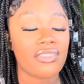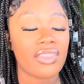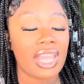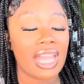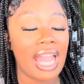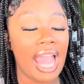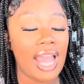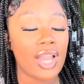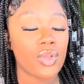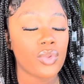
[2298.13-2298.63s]

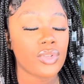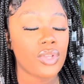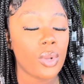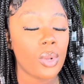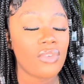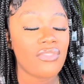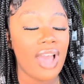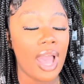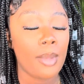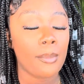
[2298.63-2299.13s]
and I don't
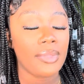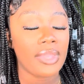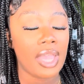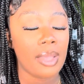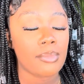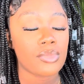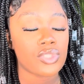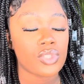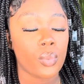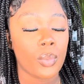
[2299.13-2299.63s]
know if I'll be
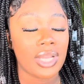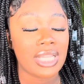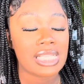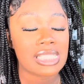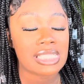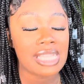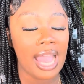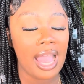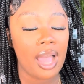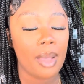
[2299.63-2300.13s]
able to wear
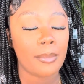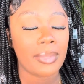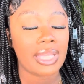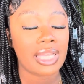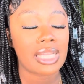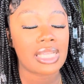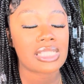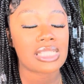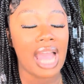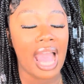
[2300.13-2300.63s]
the style
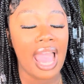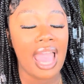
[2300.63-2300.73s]
because I